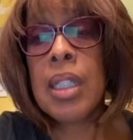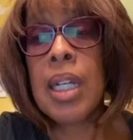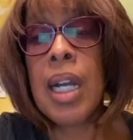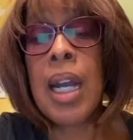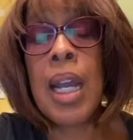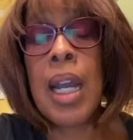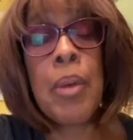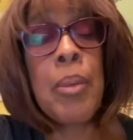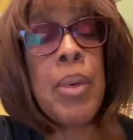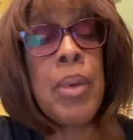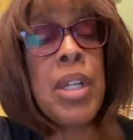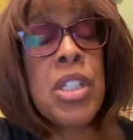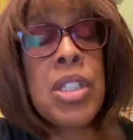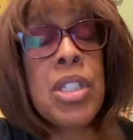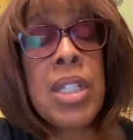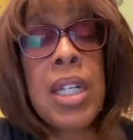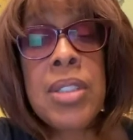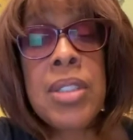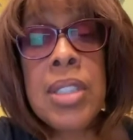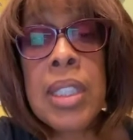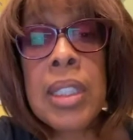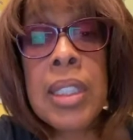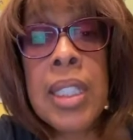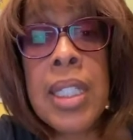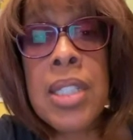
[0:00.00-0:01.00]
I reached
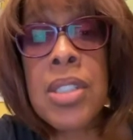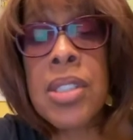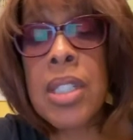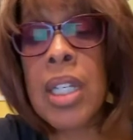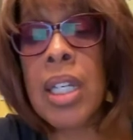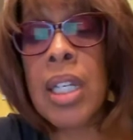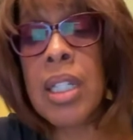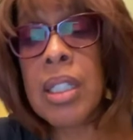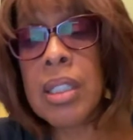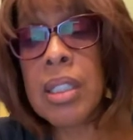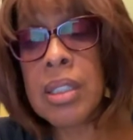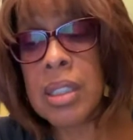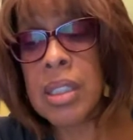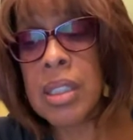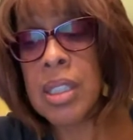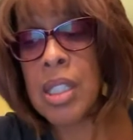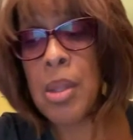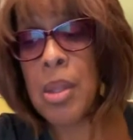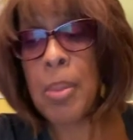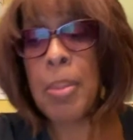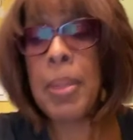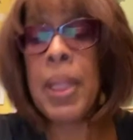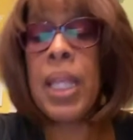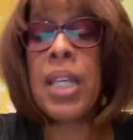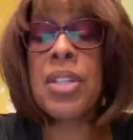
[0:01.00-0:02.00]
out to Lisa
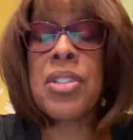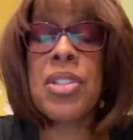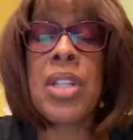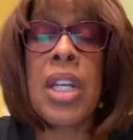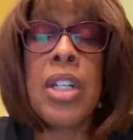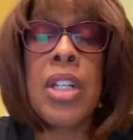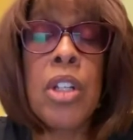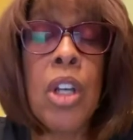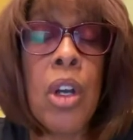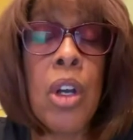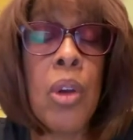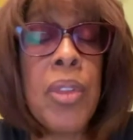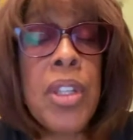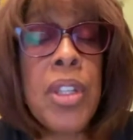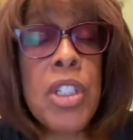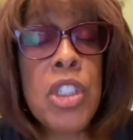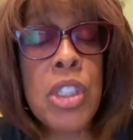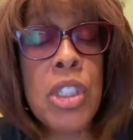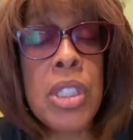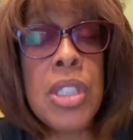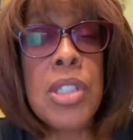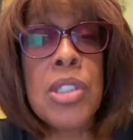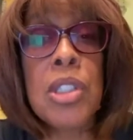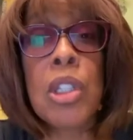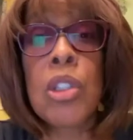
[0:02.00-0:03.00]
because I know that
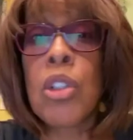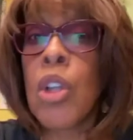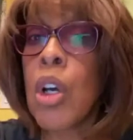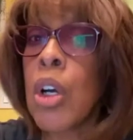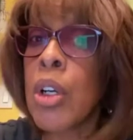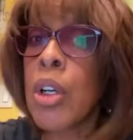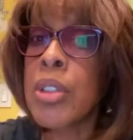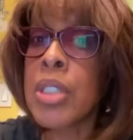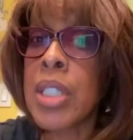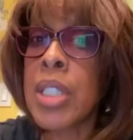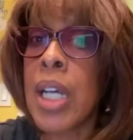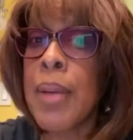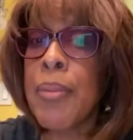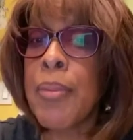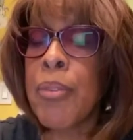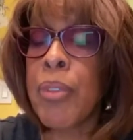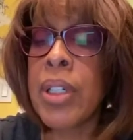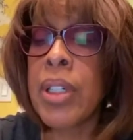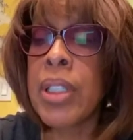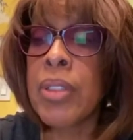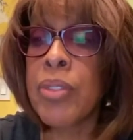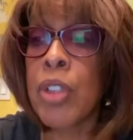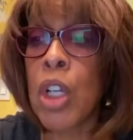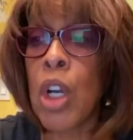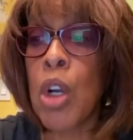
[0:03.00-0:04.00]
she's a longtime
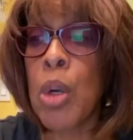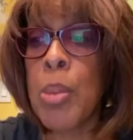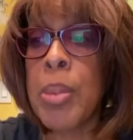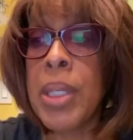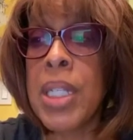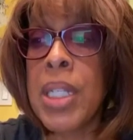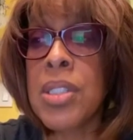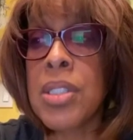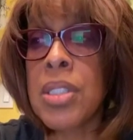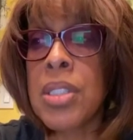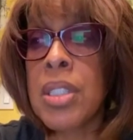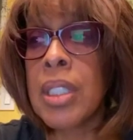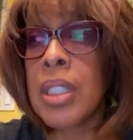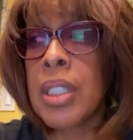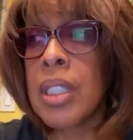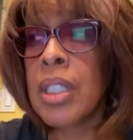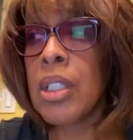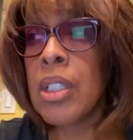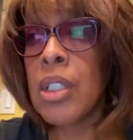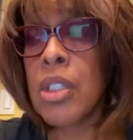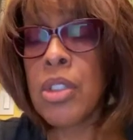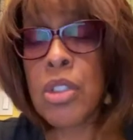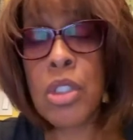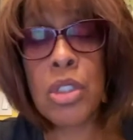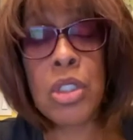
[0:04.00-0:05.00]
friend of Kobe's
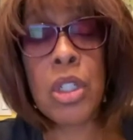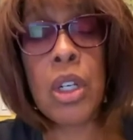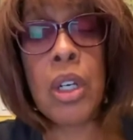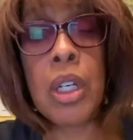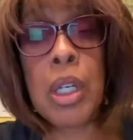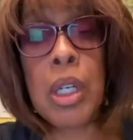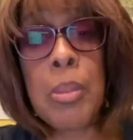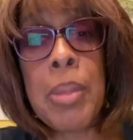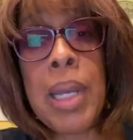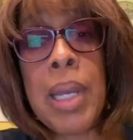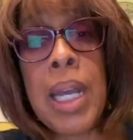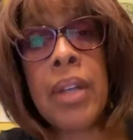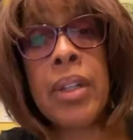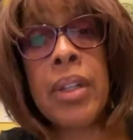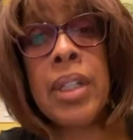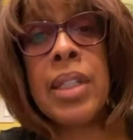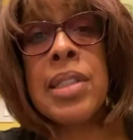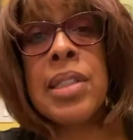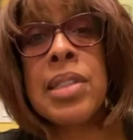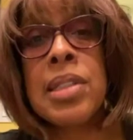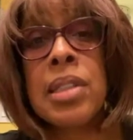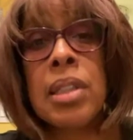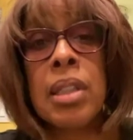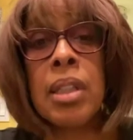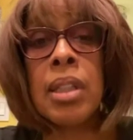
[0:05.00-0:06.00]
to talk about
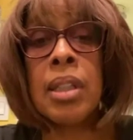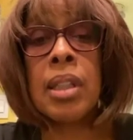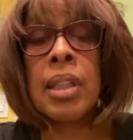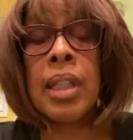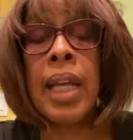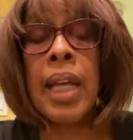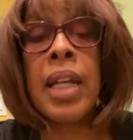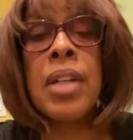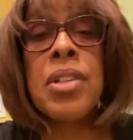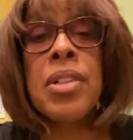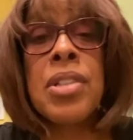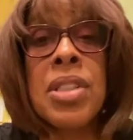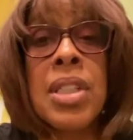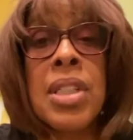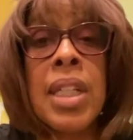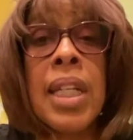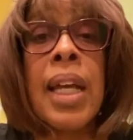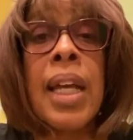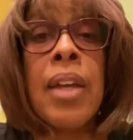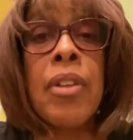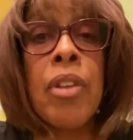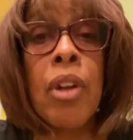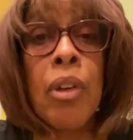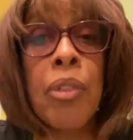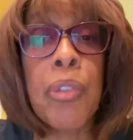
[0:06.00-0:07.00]
his legacy
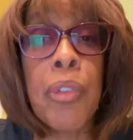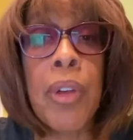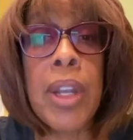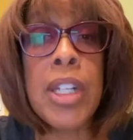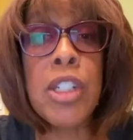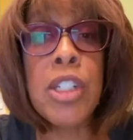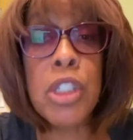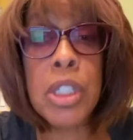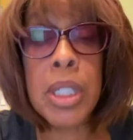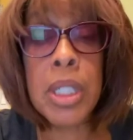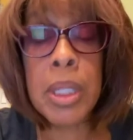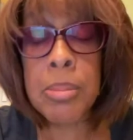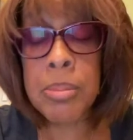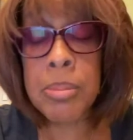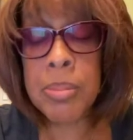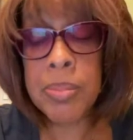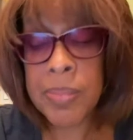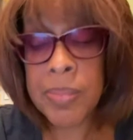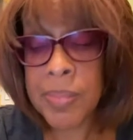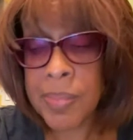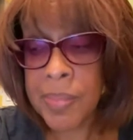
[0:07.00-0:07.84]
and their friendship.